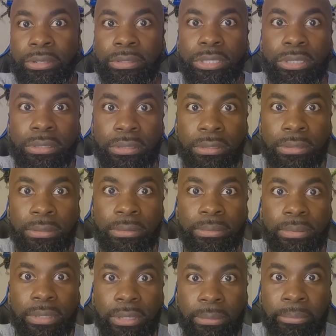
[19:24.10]
YouTube,
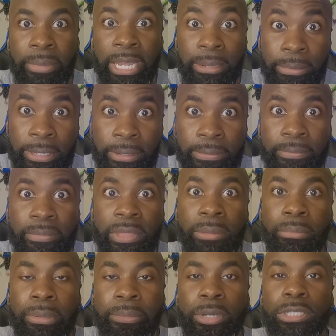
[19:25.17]
maybe,
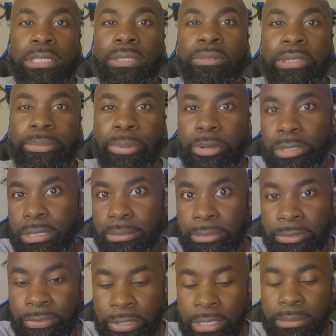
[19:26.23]
but mostly we post them
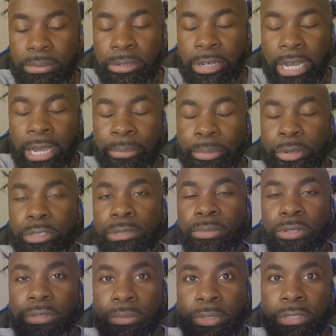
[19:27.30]
on Facebook. I post
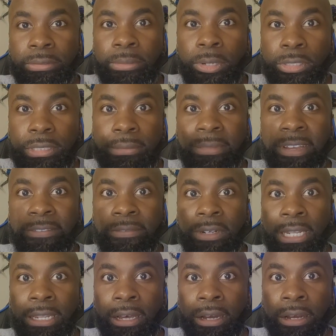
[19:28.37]
most of my
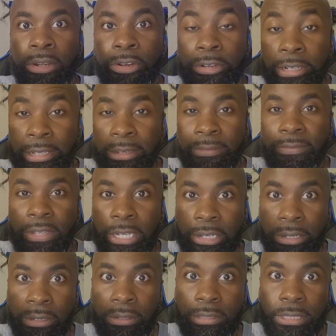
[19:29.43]
early
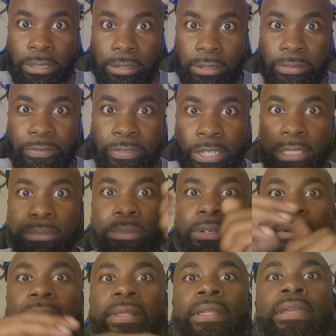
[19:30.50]
videos on
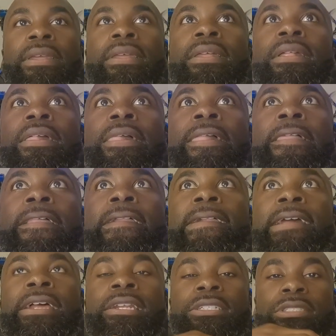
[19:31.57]
Facebook,
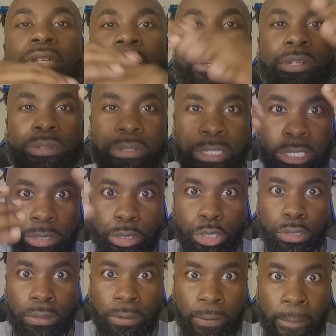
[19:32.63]
and I started doing the
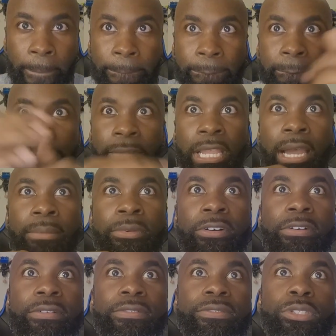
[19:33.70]
YouTube. I
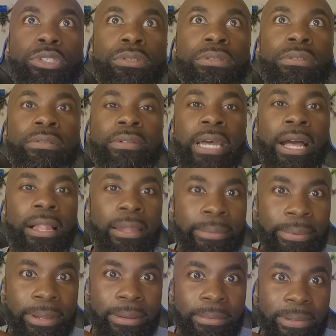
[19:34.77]
moved to
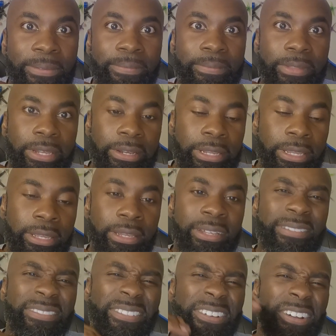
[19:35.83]
Alabama
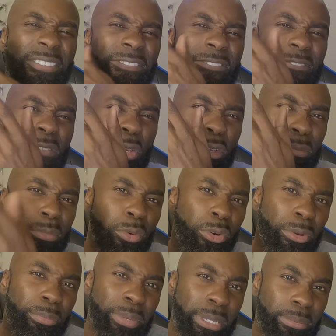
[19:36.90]
again. A few
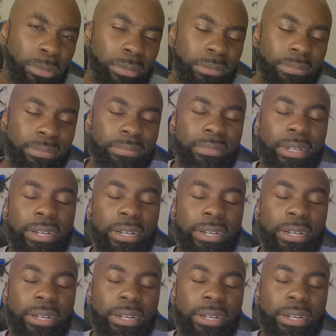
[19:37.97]
more people